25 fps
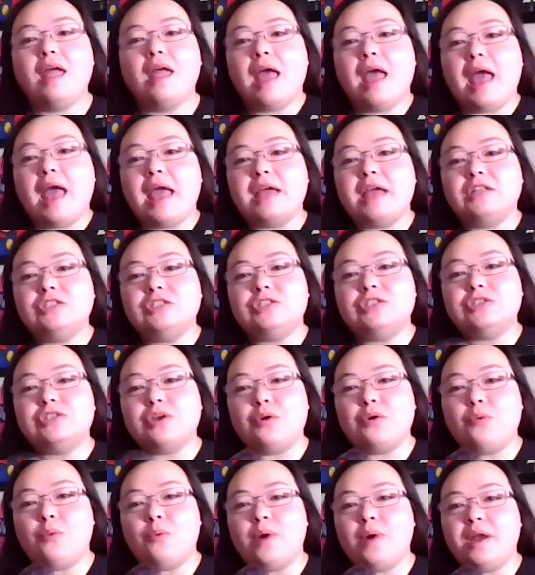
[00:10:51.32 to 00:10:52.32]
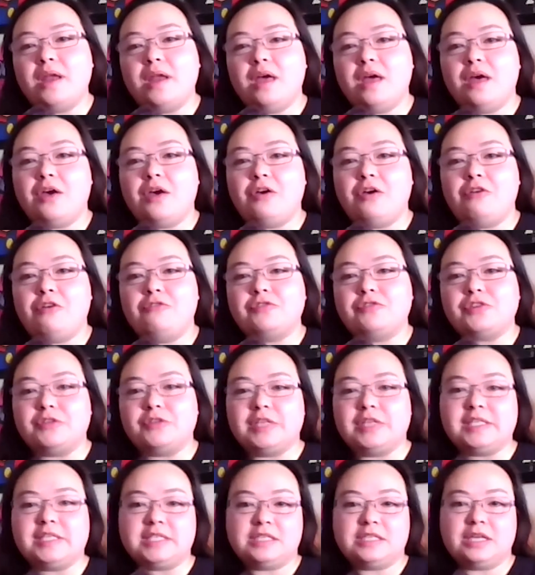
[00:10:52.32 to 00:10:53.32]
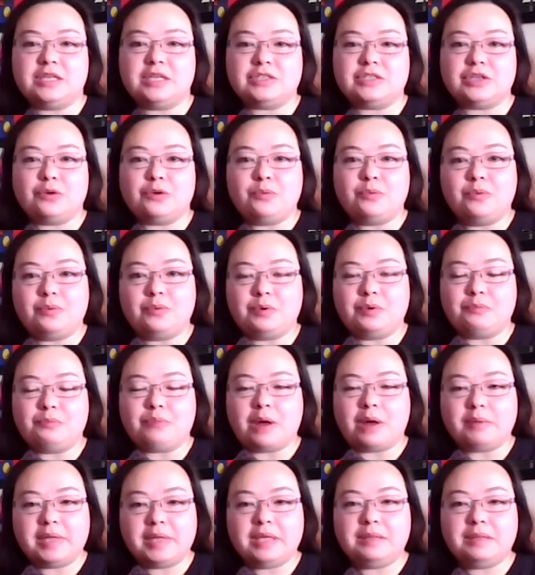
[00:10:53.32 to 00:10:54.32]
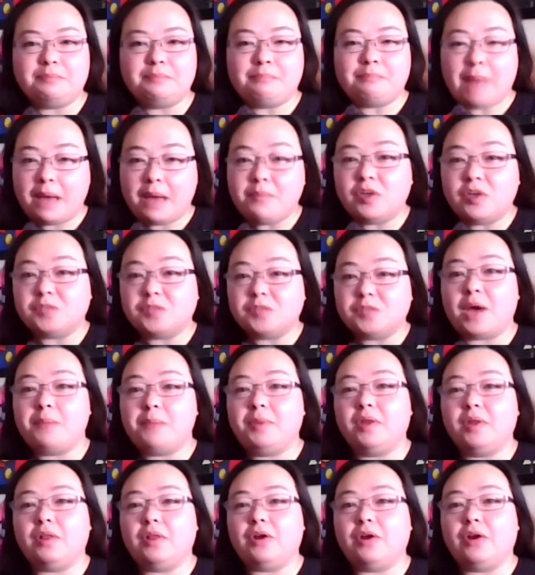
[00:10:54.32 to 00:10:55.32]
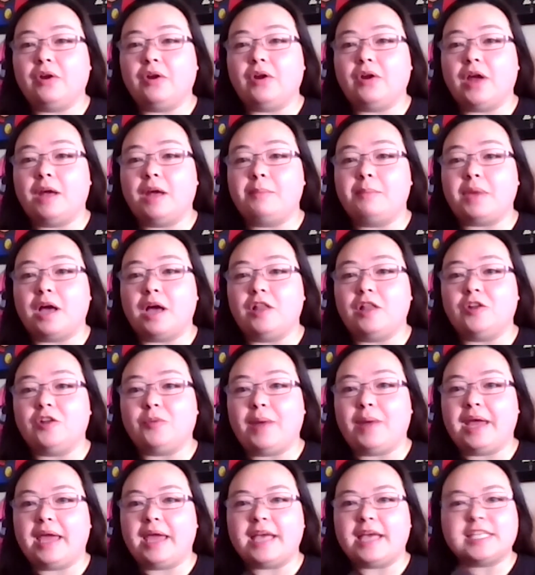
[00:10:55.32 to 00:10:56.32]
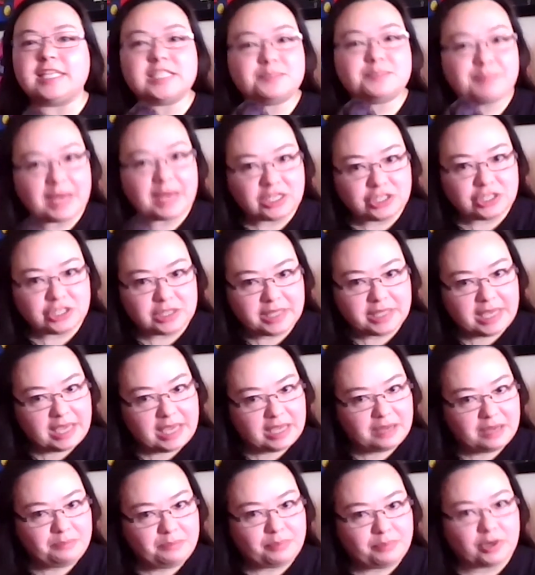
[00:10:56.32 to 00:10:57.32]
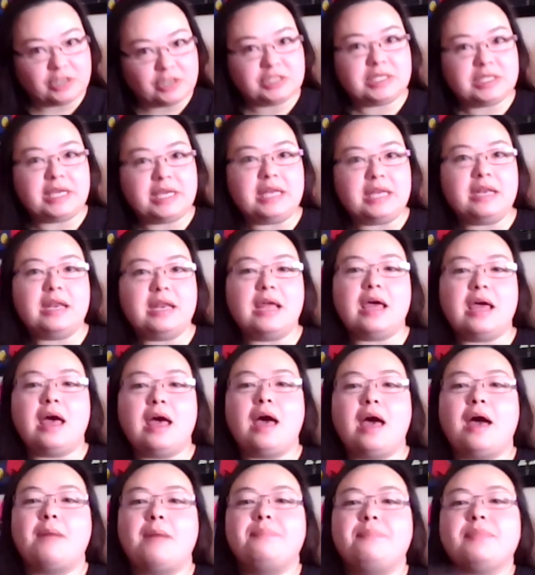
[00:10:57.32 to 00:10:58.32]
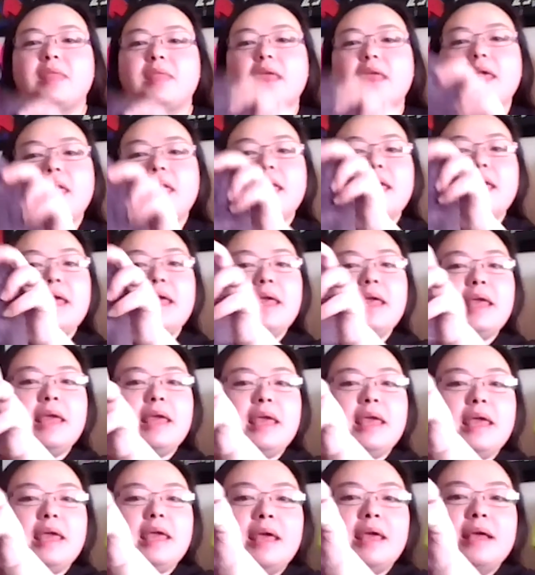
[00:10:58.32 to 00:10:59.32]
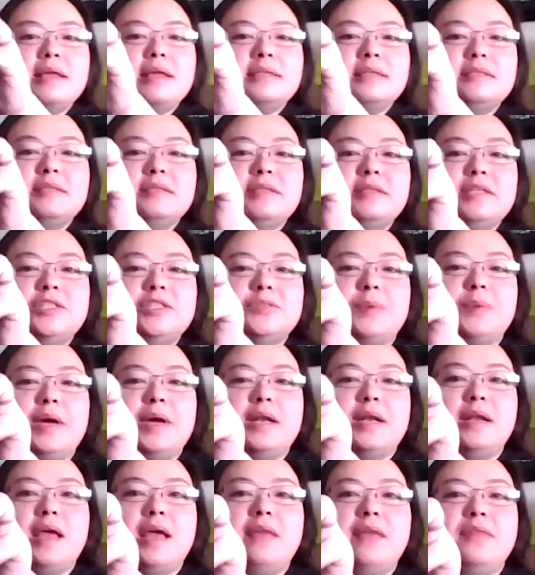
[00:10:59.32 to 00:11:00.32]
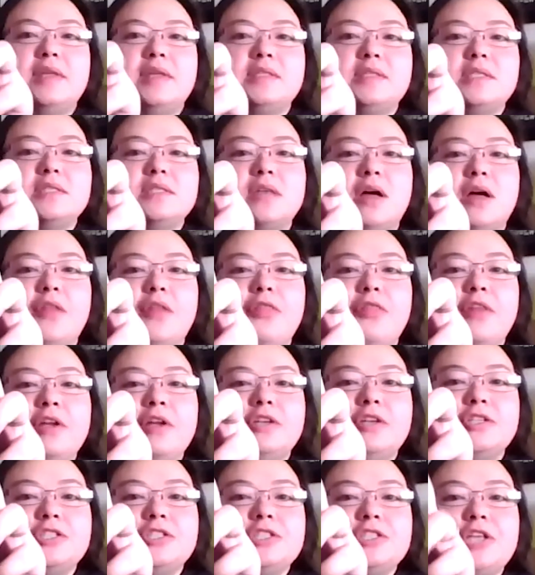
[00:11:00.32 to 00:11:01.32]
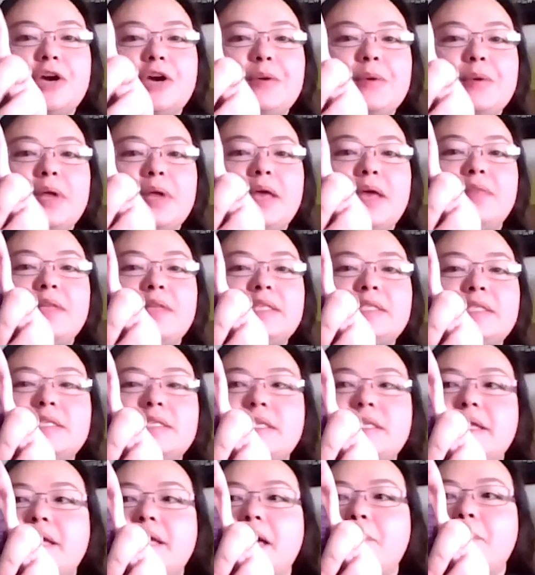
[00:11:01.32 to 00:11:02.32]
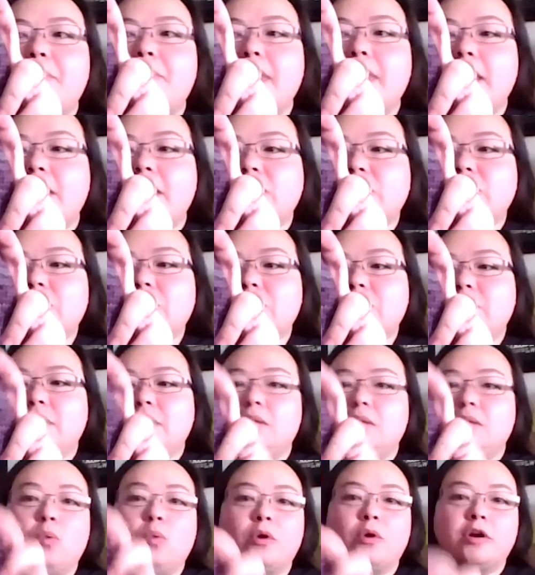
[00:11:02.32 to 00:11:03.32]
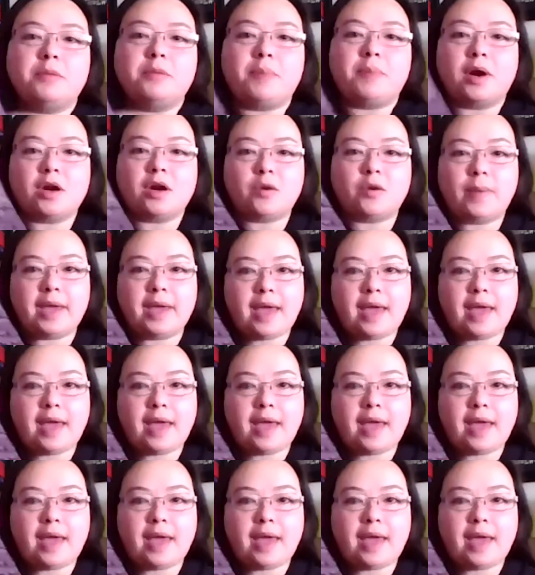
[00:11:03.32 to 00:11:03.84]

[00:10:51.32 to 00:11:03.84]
And so this is probably my most popular colorway, especially in person, is this one, and this is called Thunderstone, and this is knit up into the Ward Parkway